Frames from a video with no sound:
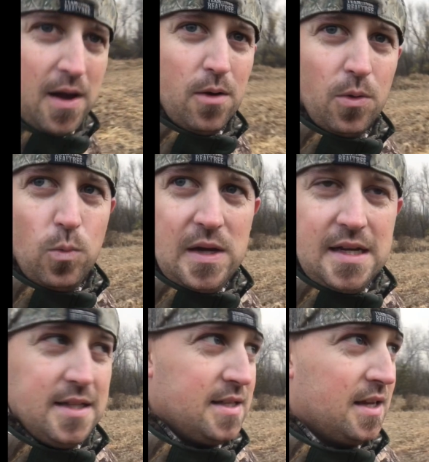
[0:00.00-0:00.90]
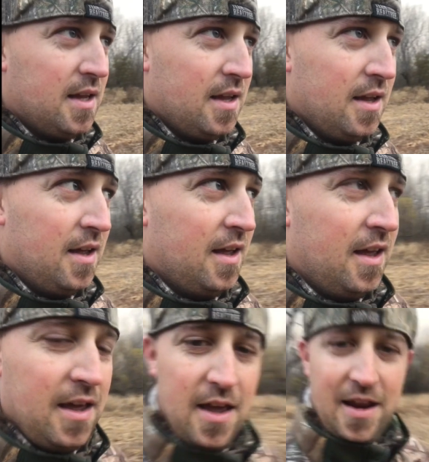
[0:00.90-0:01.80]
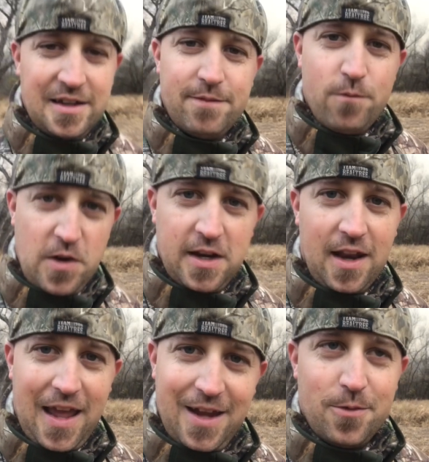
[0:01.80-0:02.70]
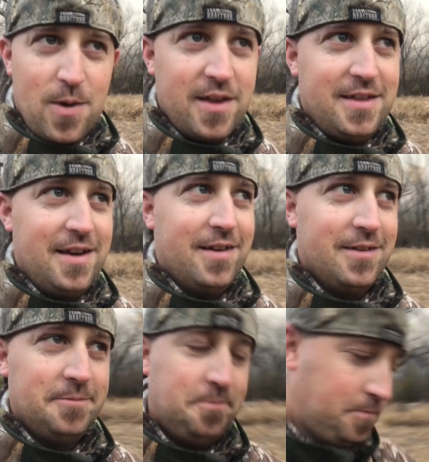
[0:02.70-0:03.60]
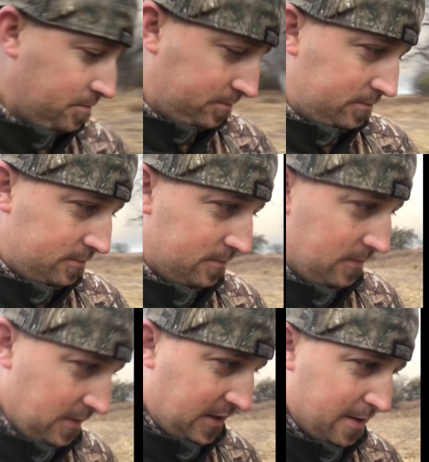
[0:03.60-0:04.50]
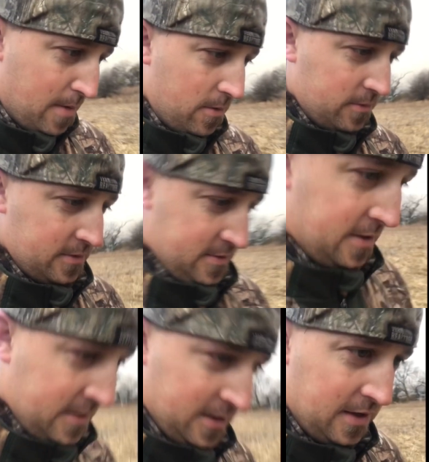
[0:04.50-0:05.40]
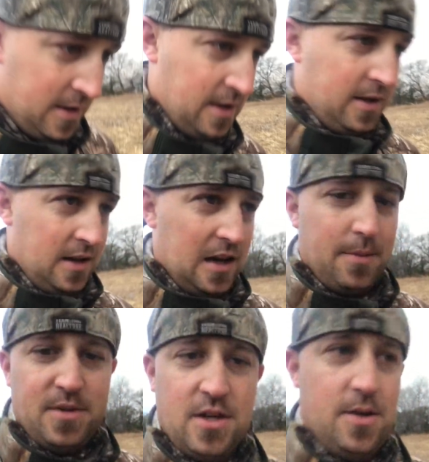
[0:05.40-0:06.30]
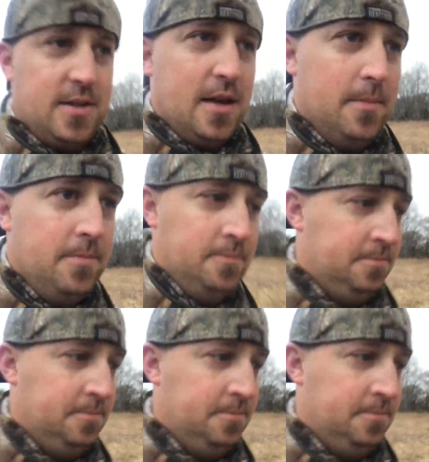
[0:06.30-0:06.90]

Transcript: pile with weeds, and he's freaking laying right there. Come on, let me show you something.